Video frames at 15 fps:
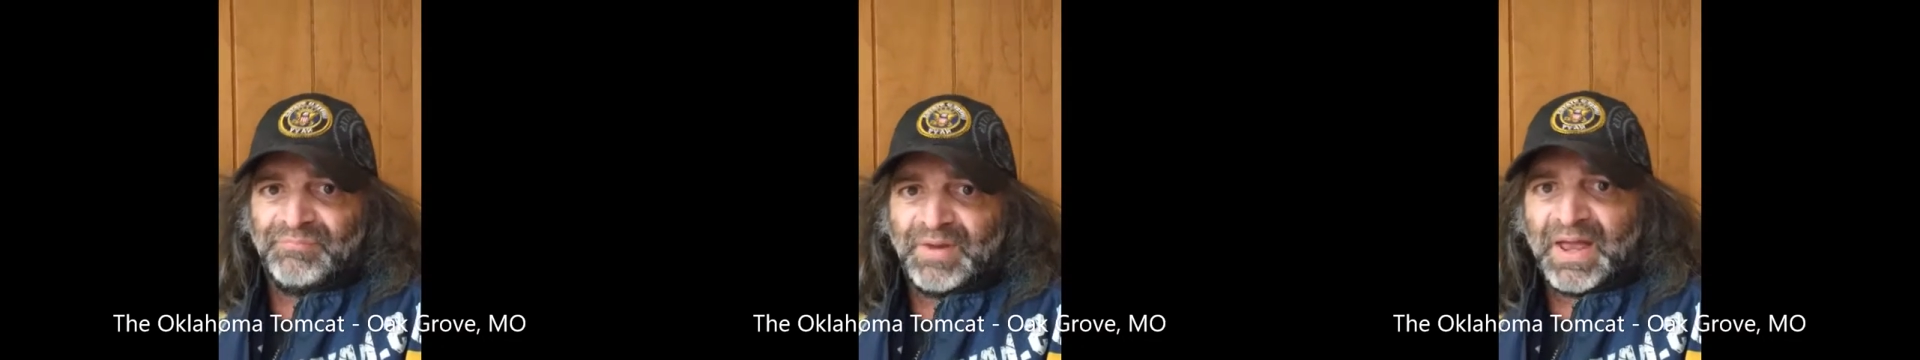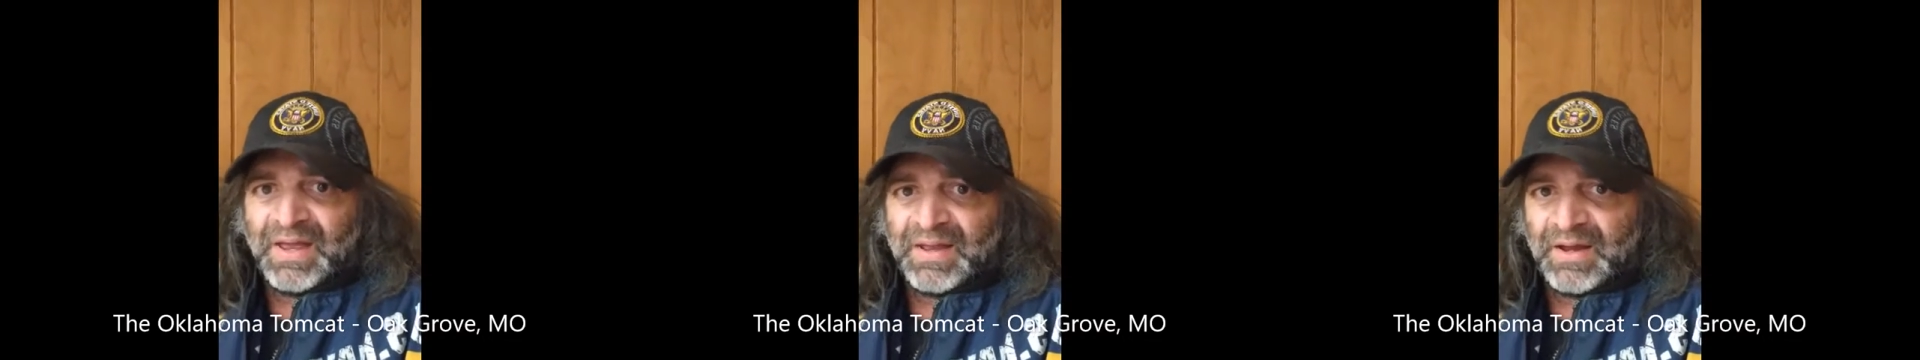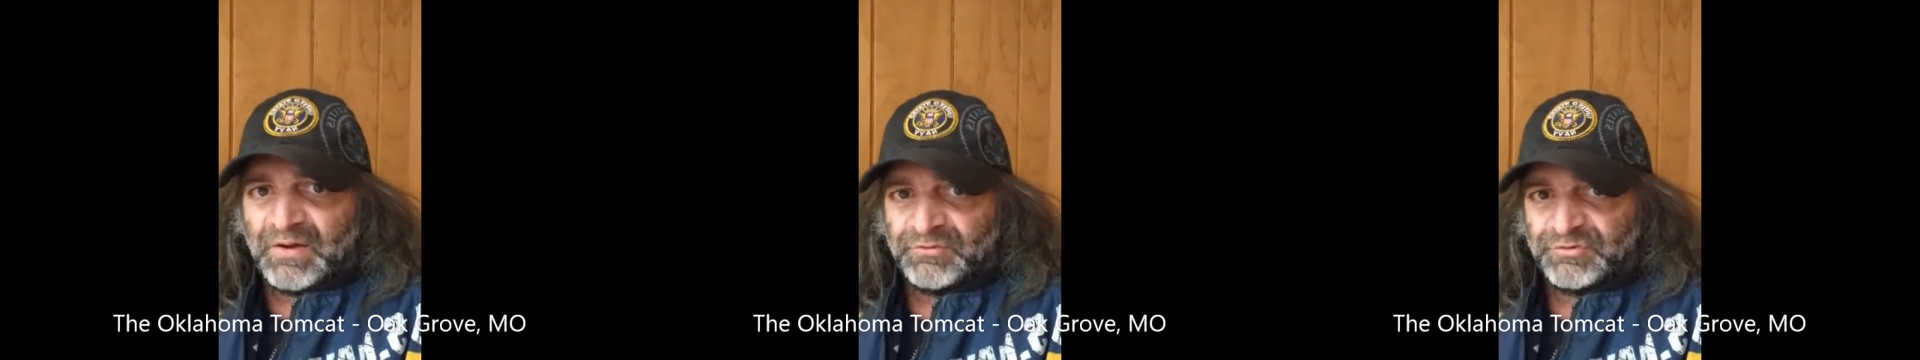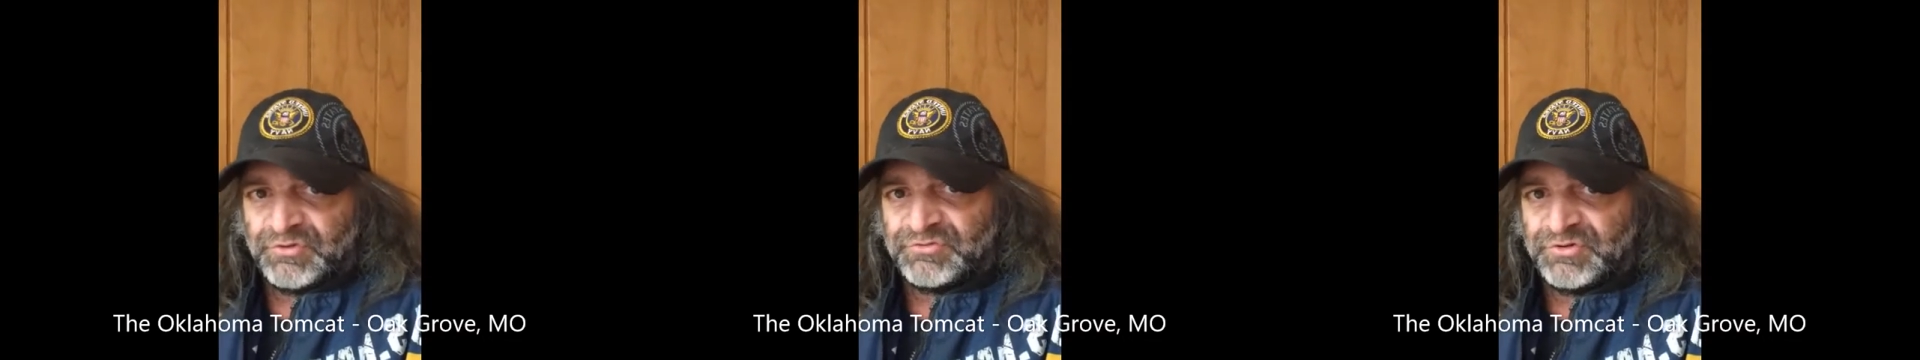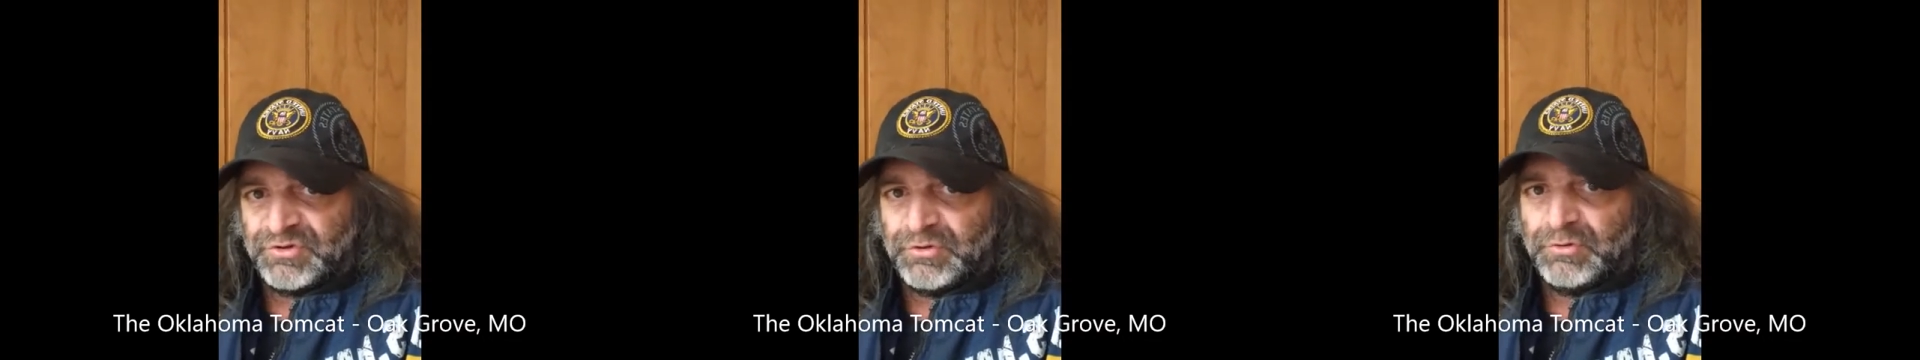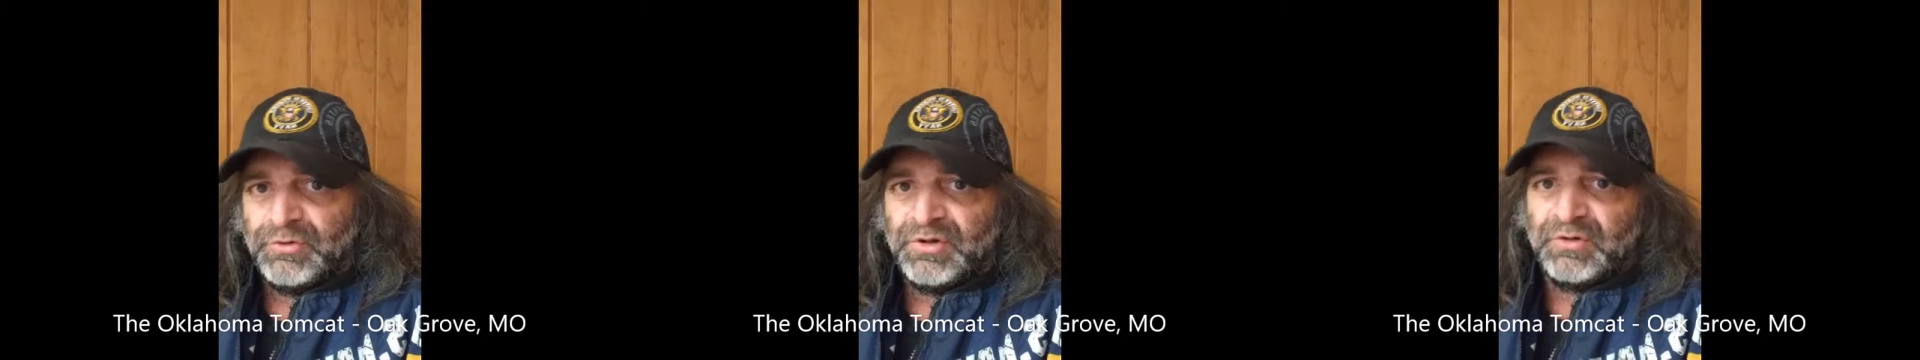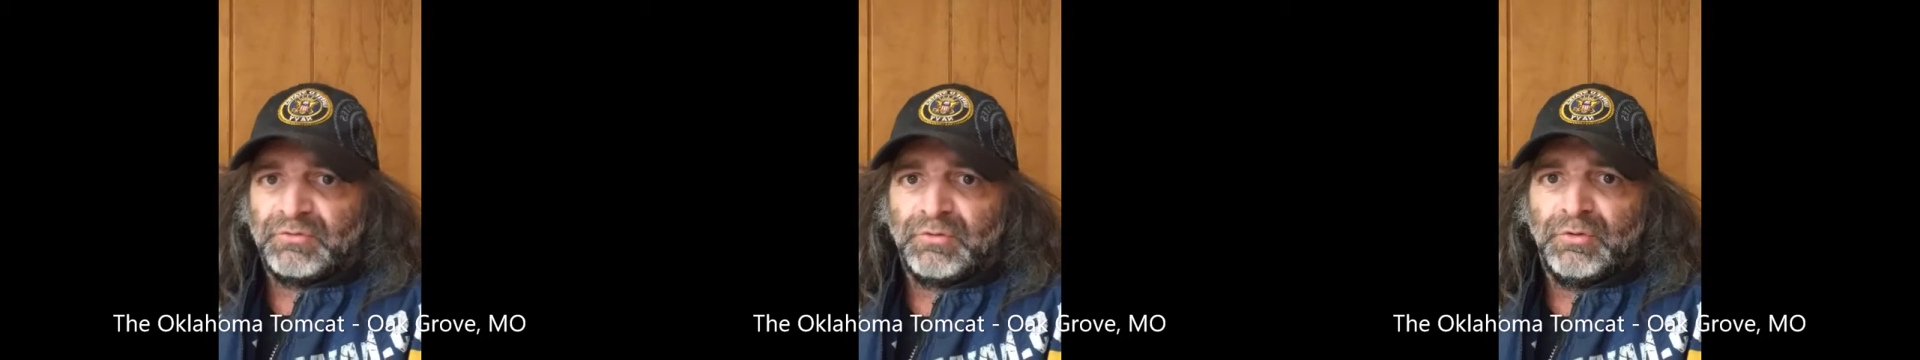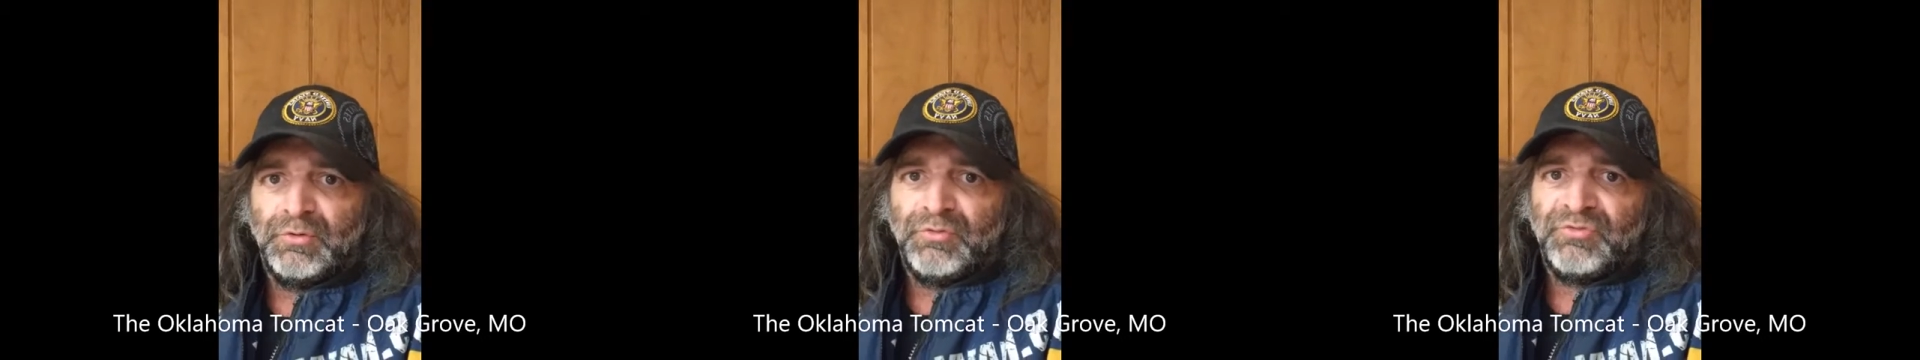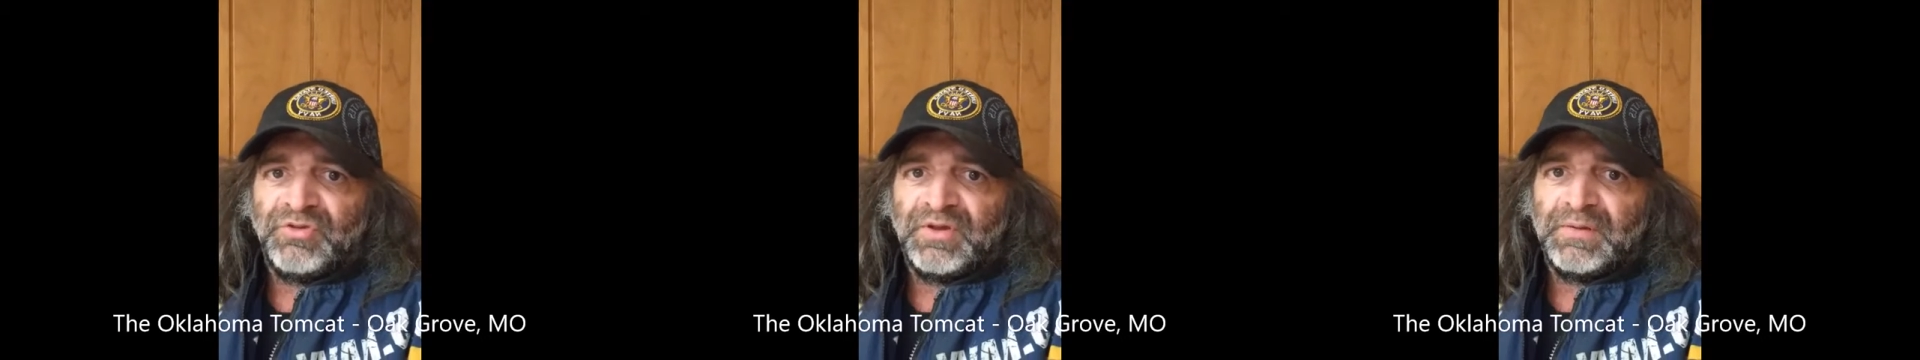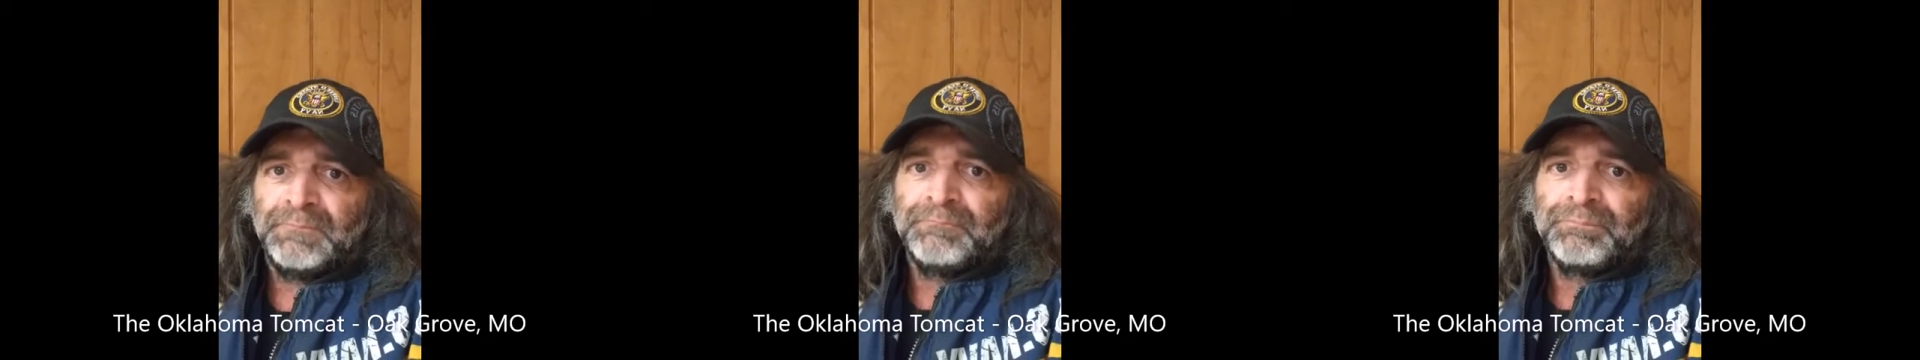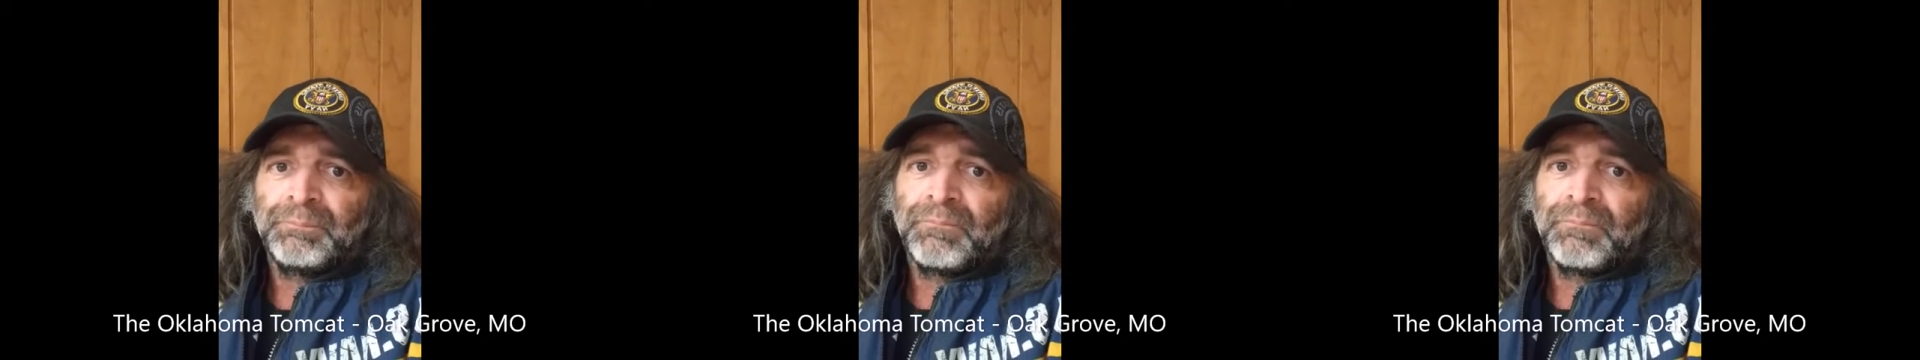at altitude and cruising,